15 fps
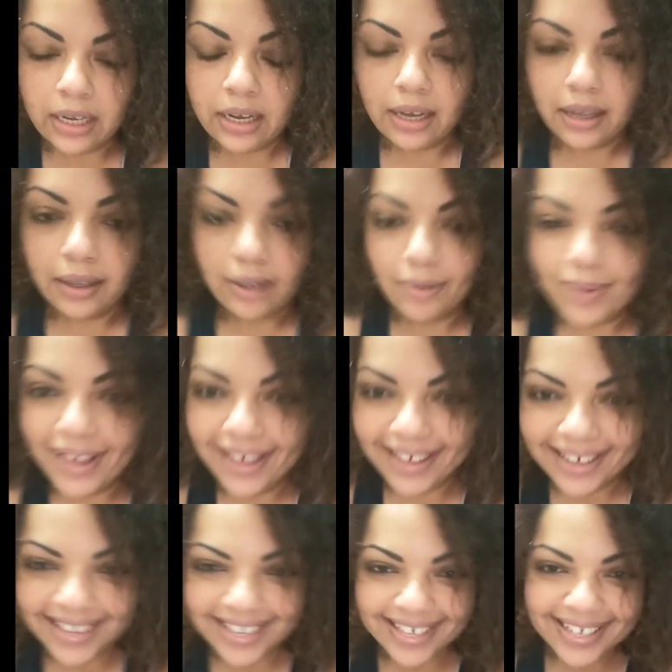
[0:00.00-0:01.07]

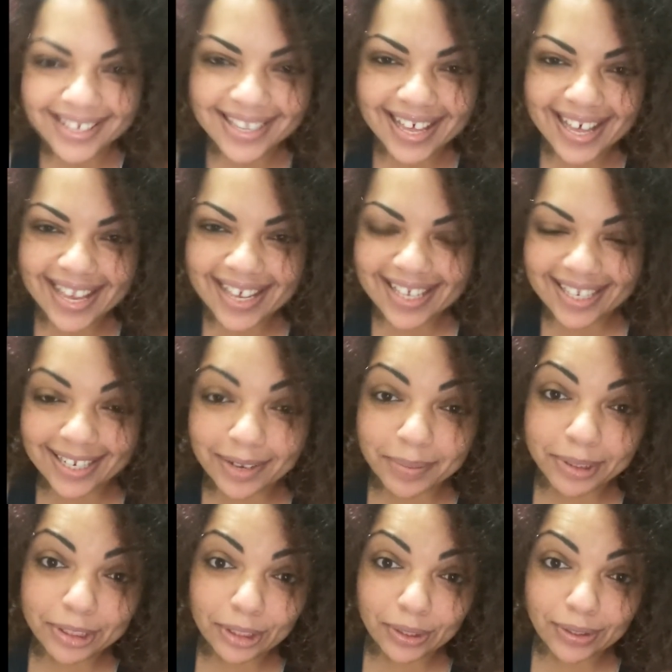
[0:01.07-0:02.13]
So let me
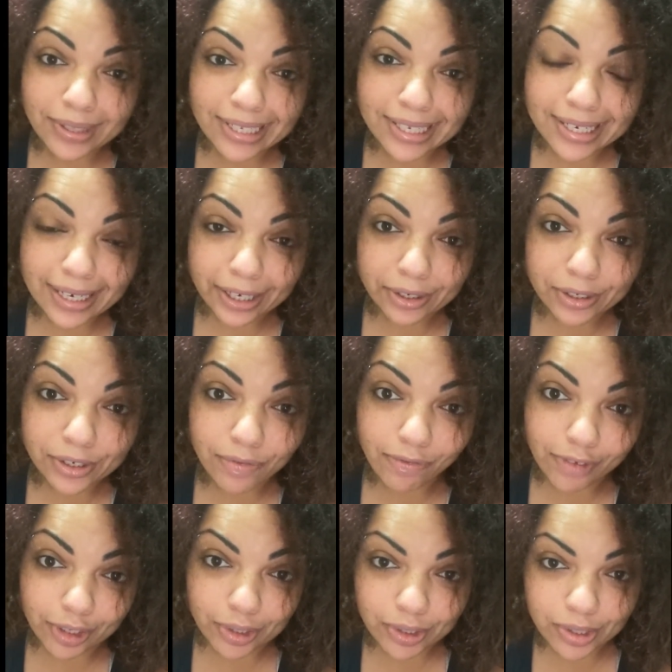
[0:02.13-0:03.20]
show you the stairs
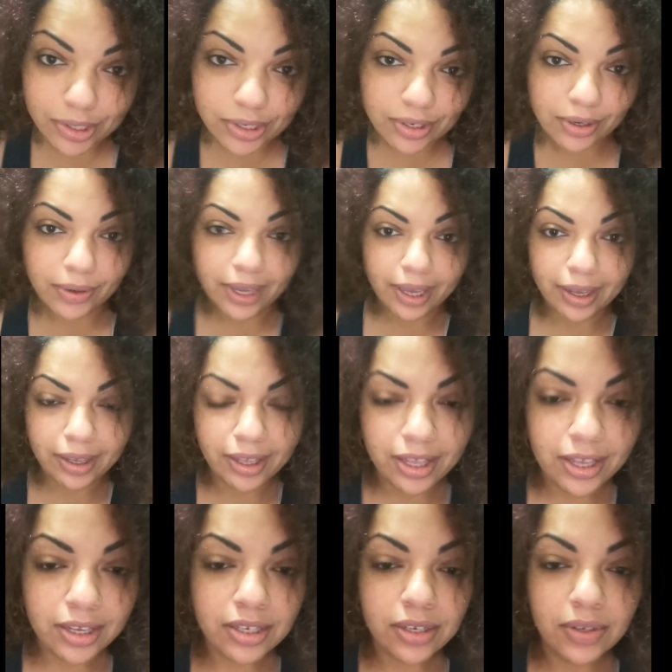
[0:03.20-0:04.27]
first, okay?
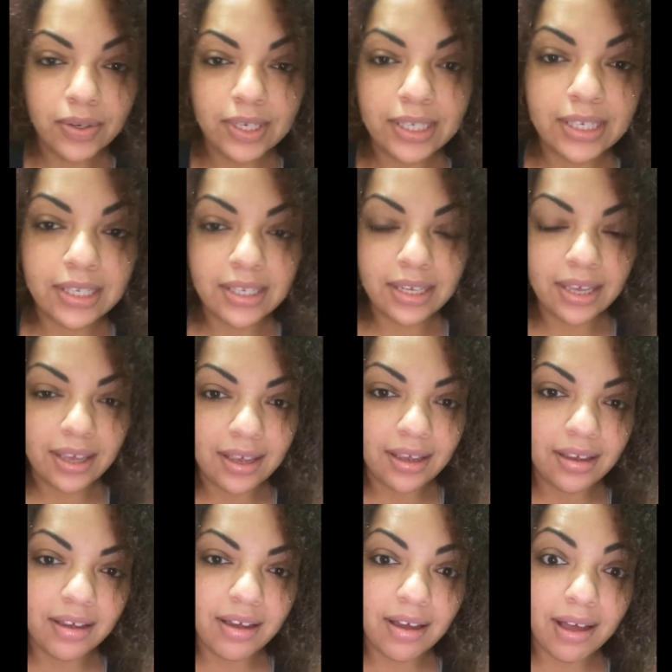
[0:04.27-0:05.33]
So you can
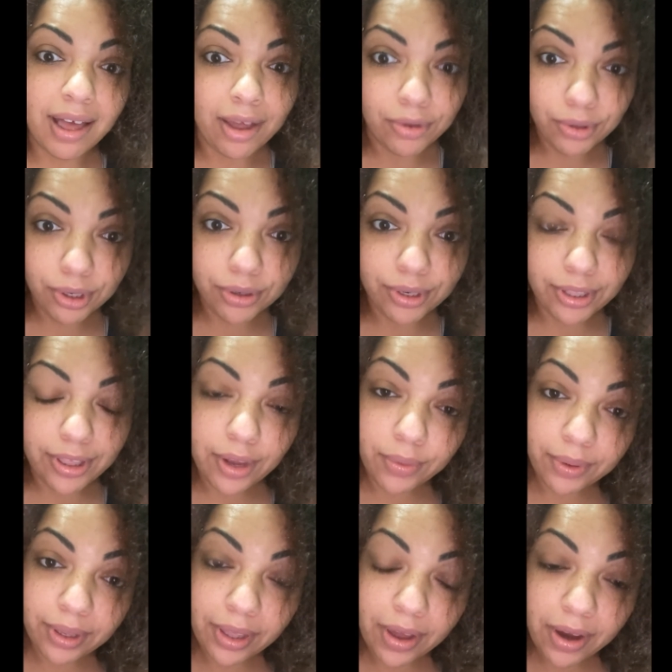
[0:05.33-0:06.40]
see how dirty they
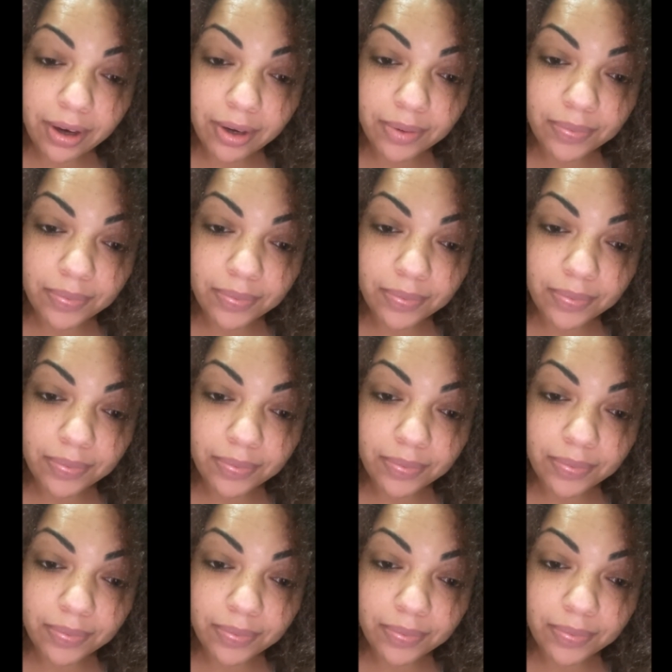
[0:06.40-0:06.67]
really are.